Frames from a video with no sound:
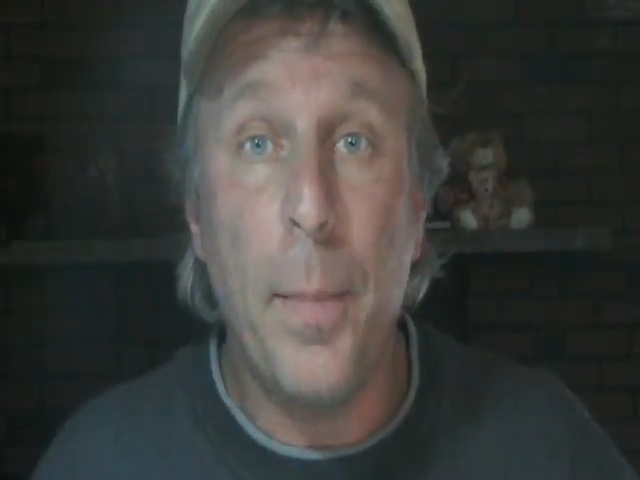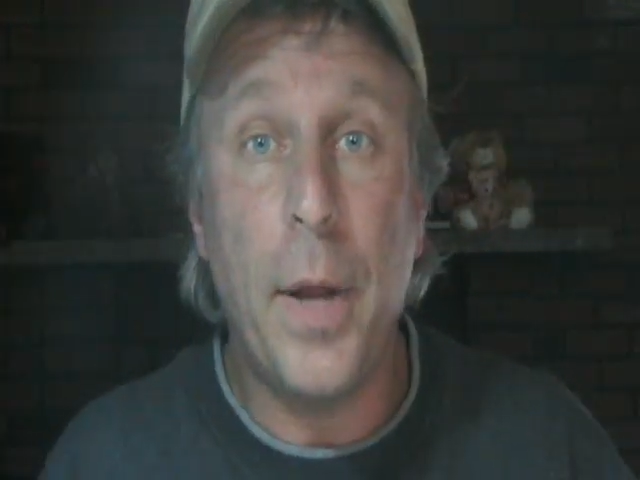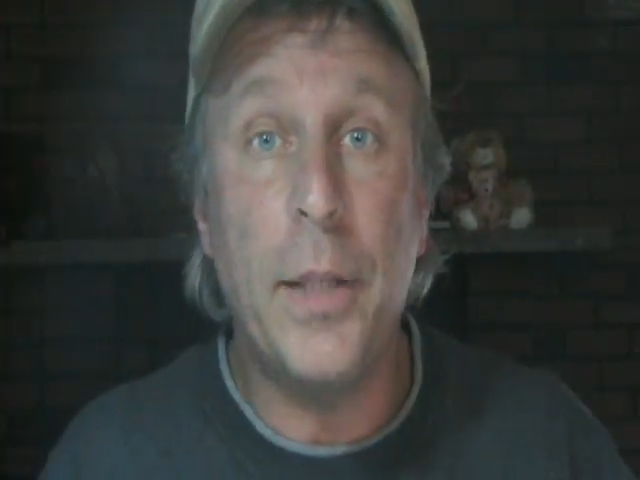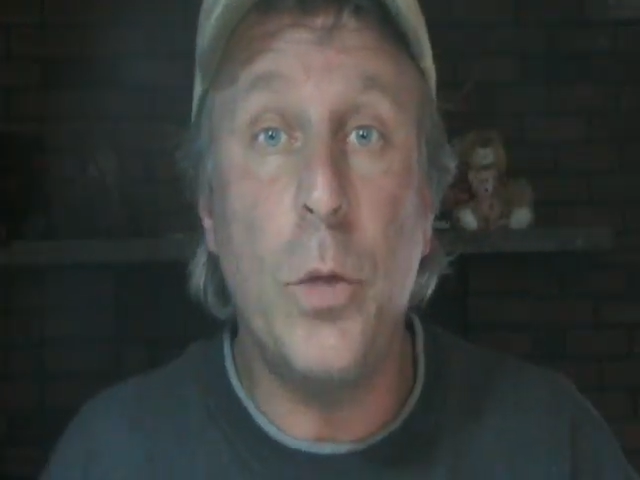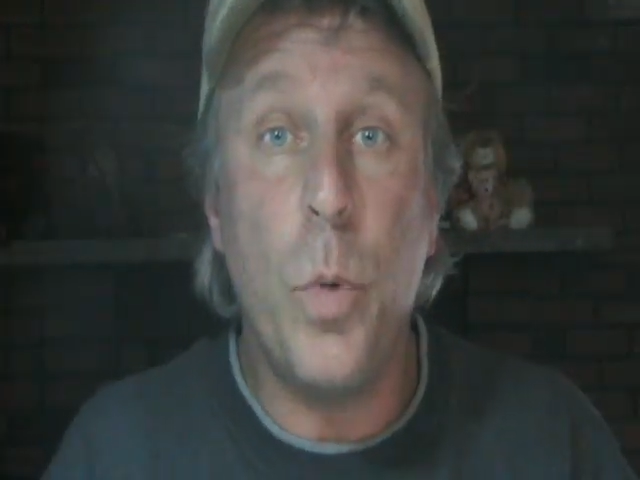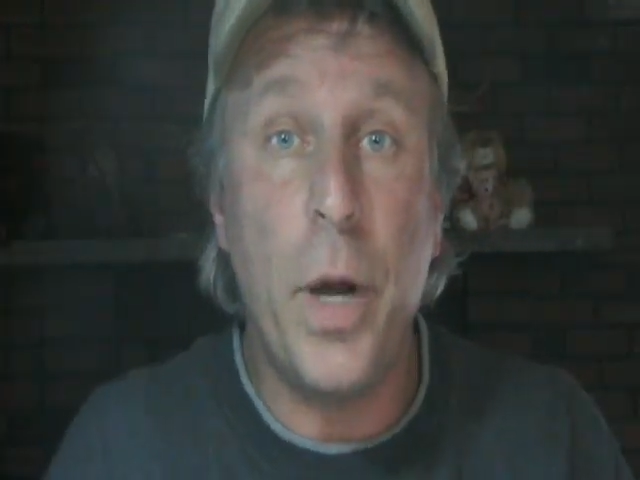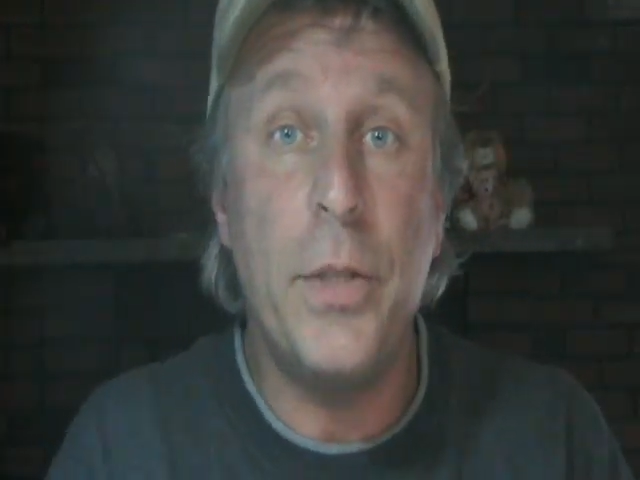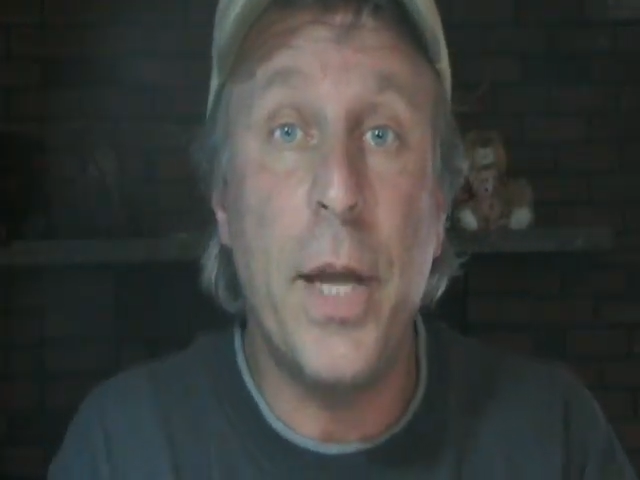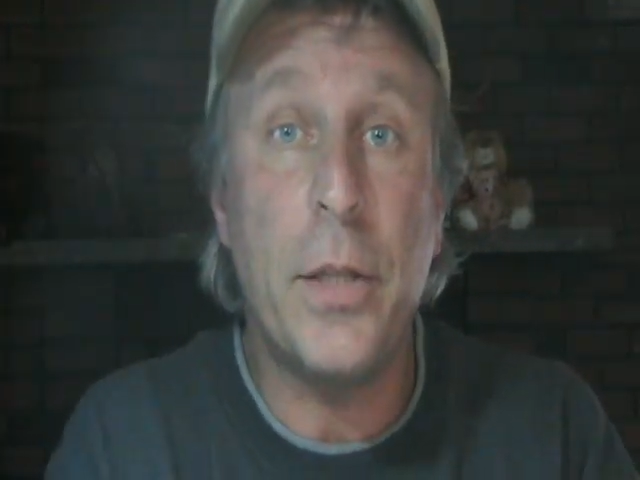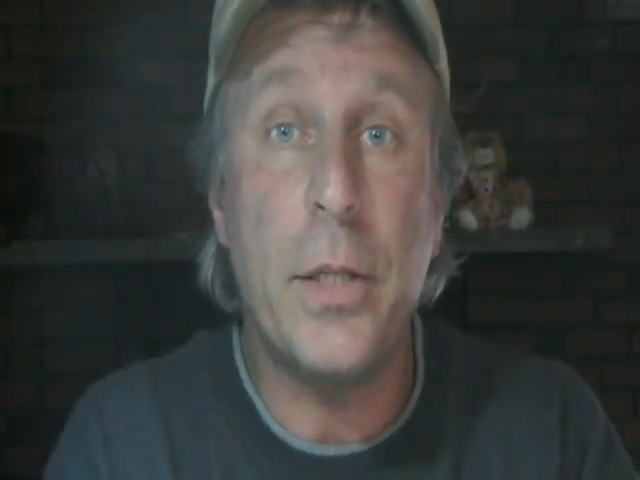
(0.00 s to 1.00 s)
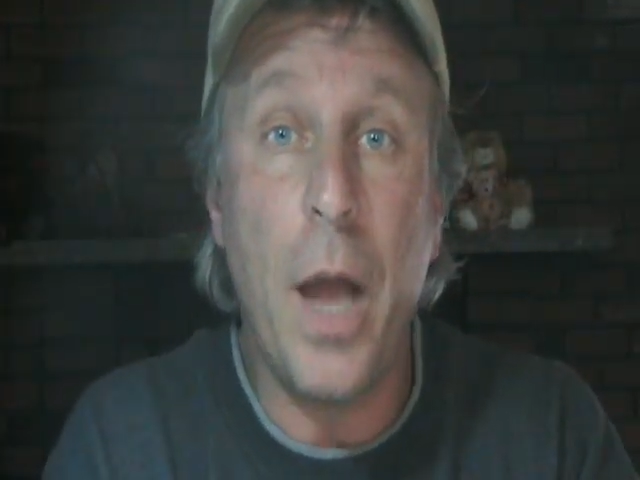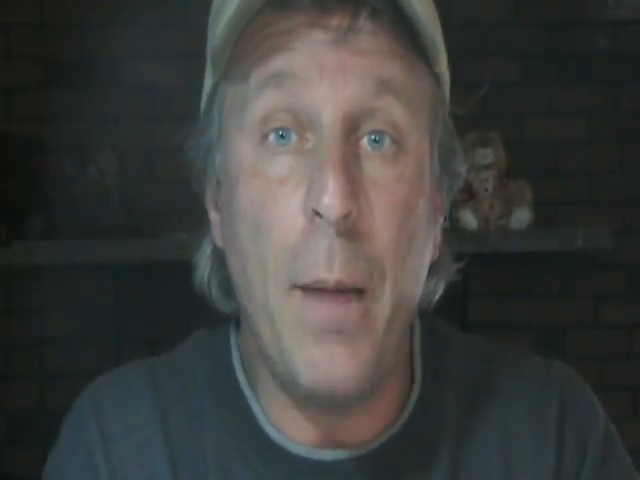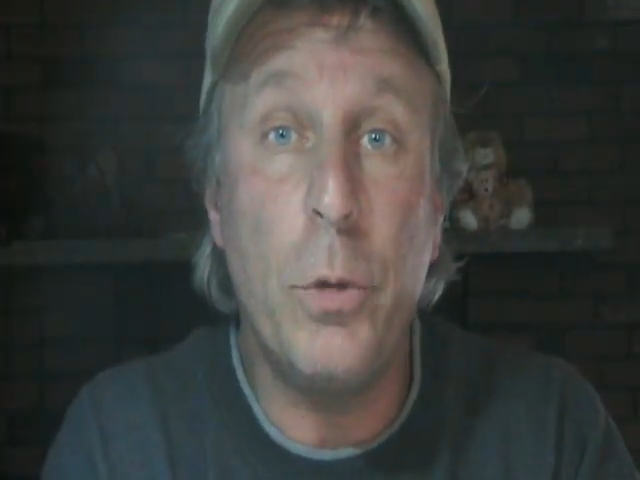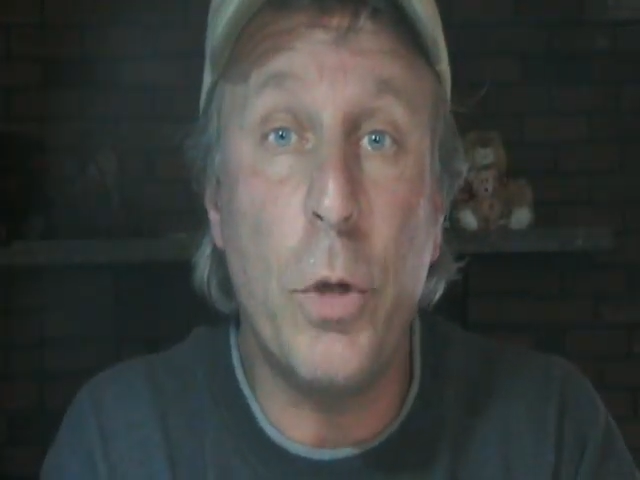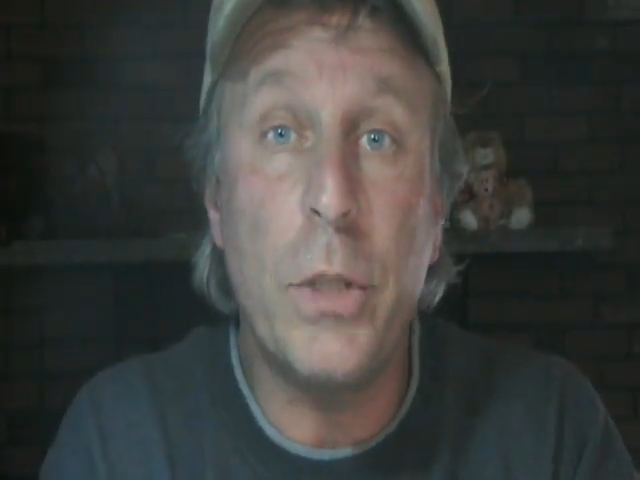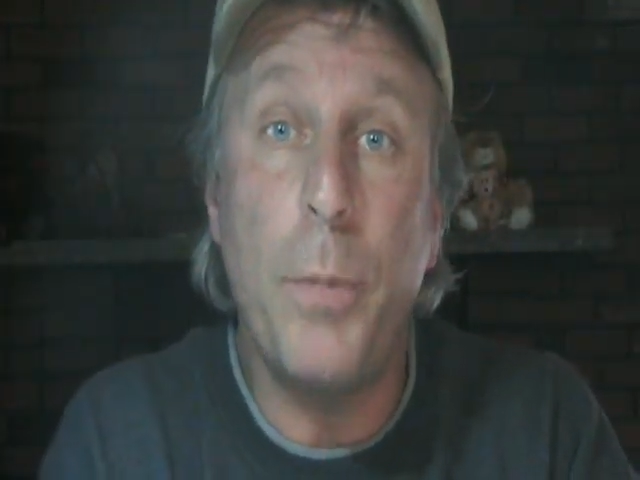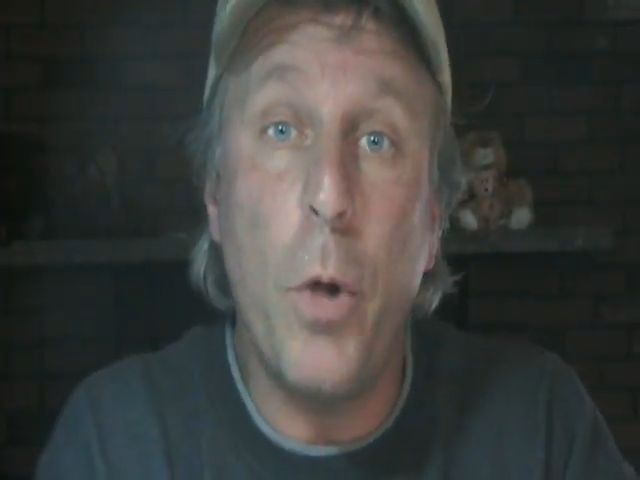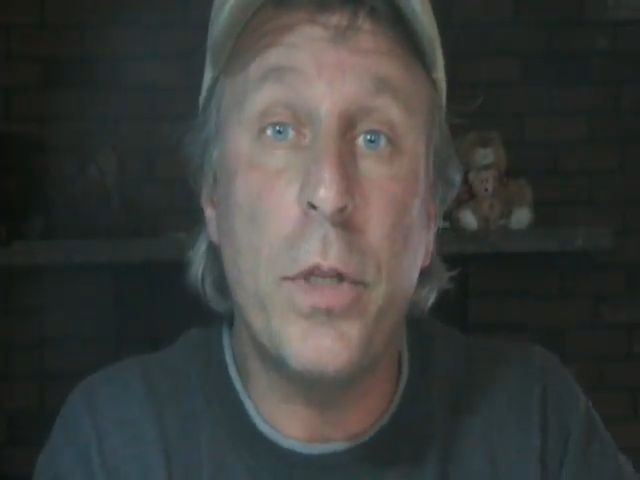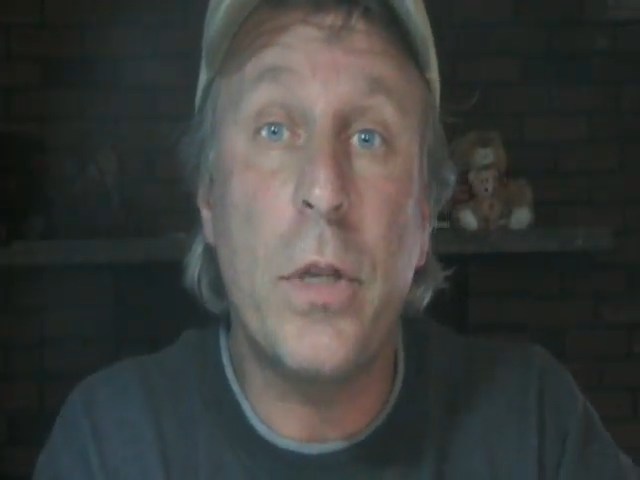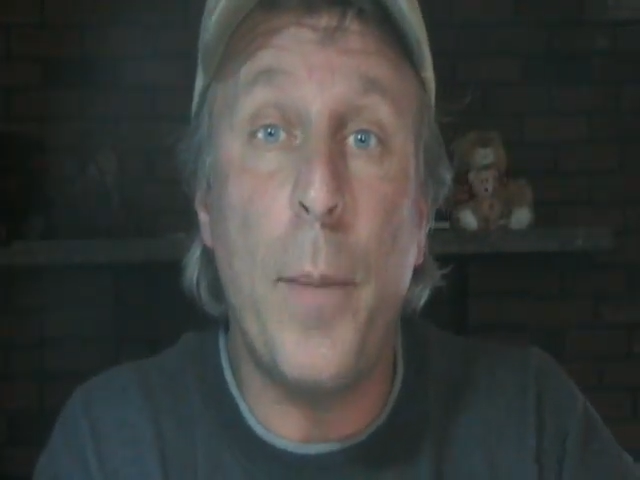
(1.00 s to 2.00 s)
But I did want to take the time to expose